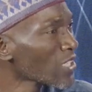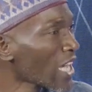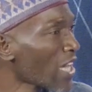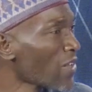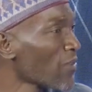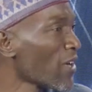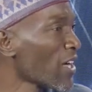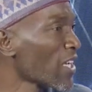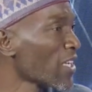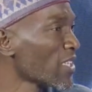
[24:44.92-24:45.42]

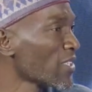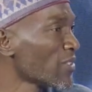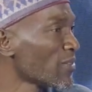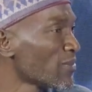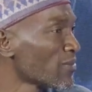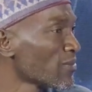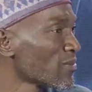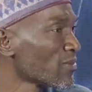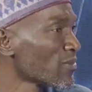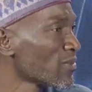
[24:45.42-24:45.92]
rivalry
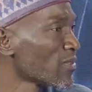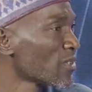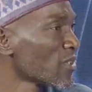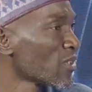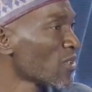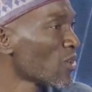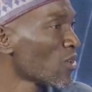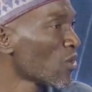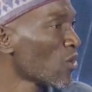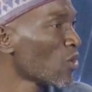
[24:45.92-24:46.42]

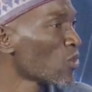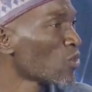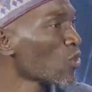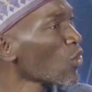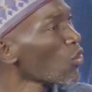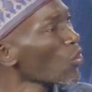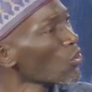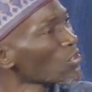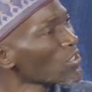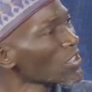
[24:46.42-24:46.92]
or
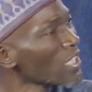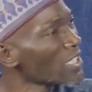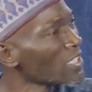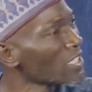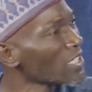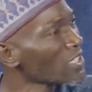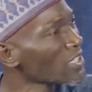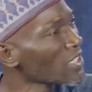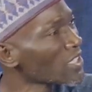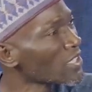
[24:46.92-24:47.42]
not
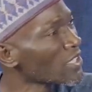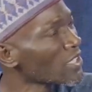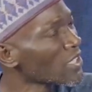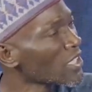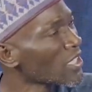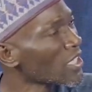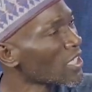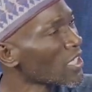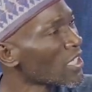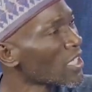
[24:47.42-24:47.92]
contradictory.
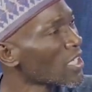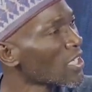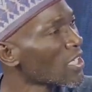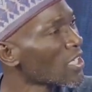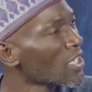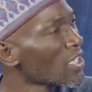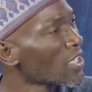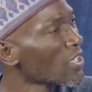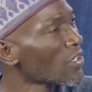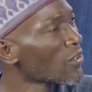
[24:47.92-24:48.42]

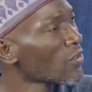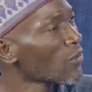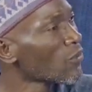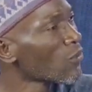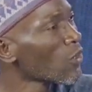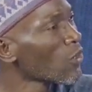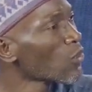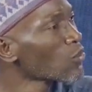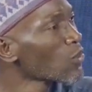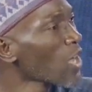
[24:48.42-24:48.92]
Okay.
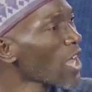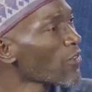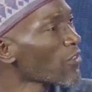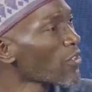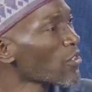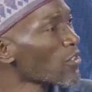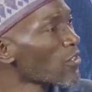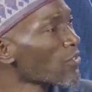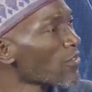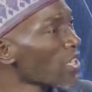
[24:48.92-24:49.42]
For you to have a
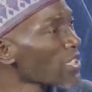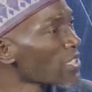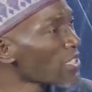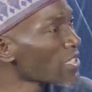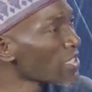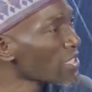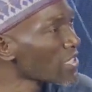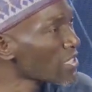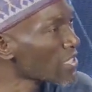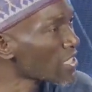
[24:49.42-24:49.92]

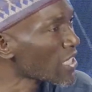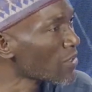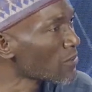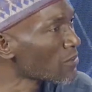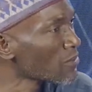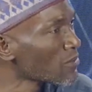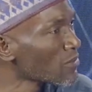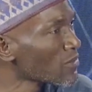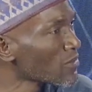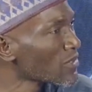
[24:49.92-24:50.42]
university
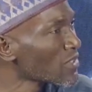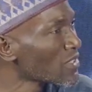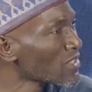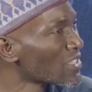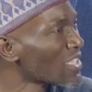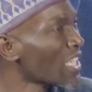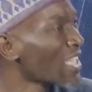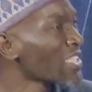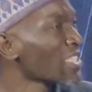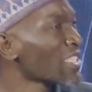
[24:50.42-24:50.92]
system
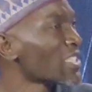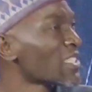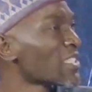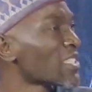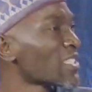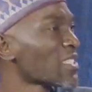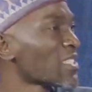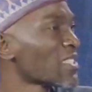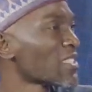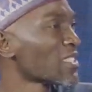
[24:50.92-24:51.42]
that
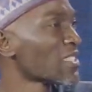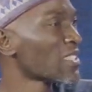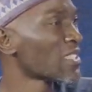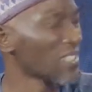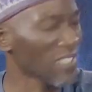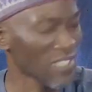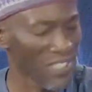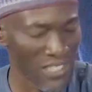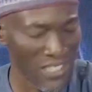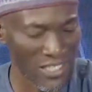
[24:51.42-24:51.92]
is
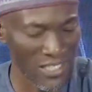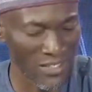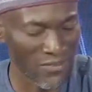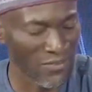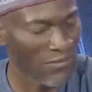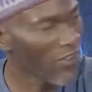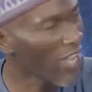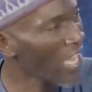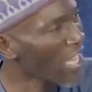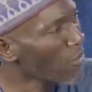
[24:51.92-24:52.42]

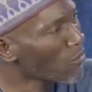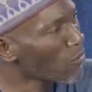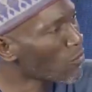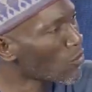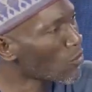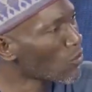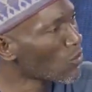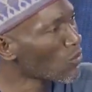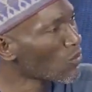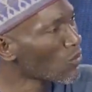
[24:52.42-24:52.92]

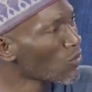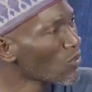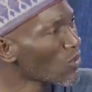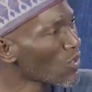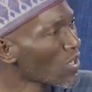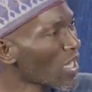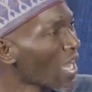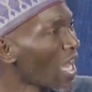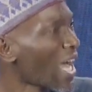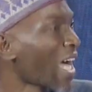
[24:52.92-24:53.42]
viable
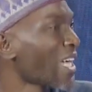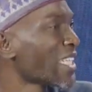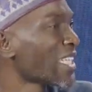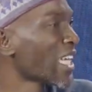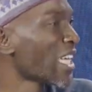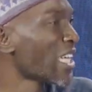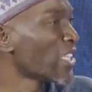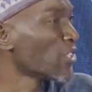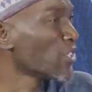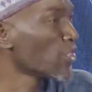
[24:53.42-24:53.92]
and
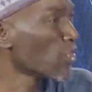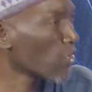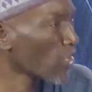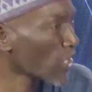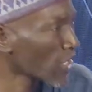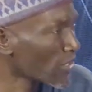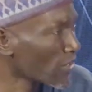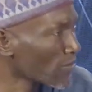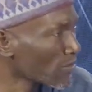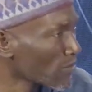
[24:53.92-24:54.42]

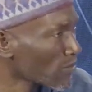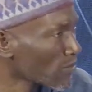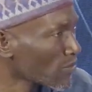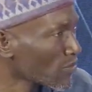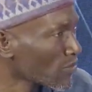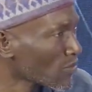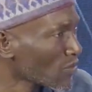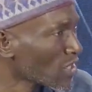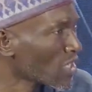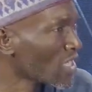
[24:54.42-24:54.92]
enduring,
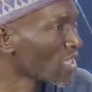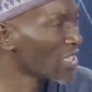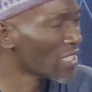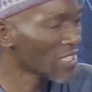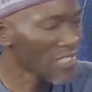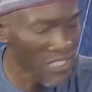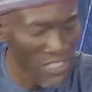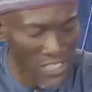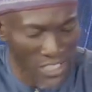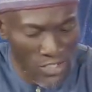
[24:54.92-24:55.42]

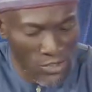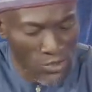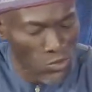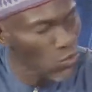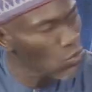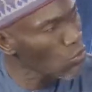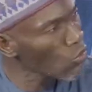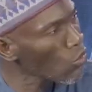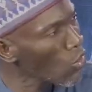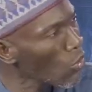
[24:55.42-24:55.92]
these
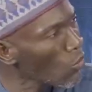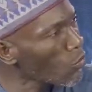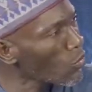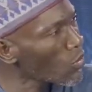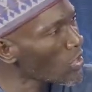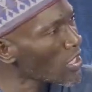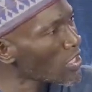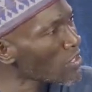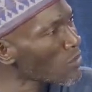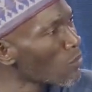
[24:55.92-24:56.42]
two
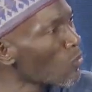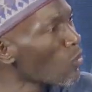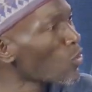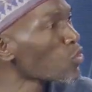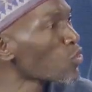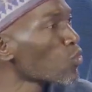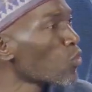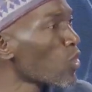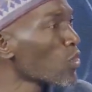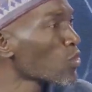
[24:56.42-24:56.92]
components
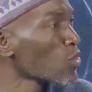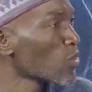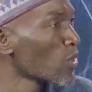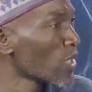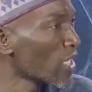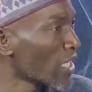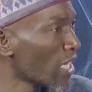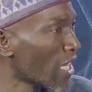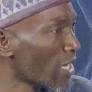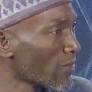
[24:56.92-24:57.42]
must work
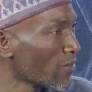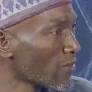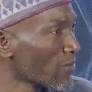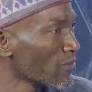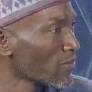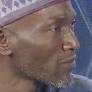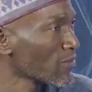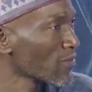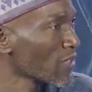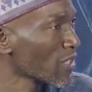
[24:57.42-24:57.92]
together.
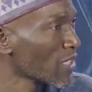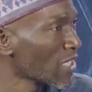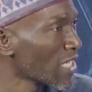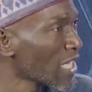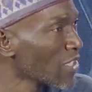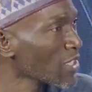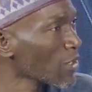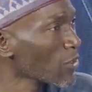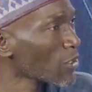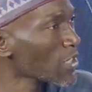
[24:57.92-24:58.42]

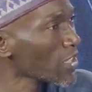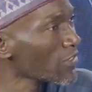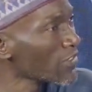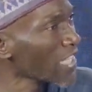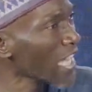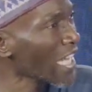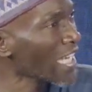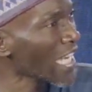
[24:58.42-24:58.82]
That's why I was giving the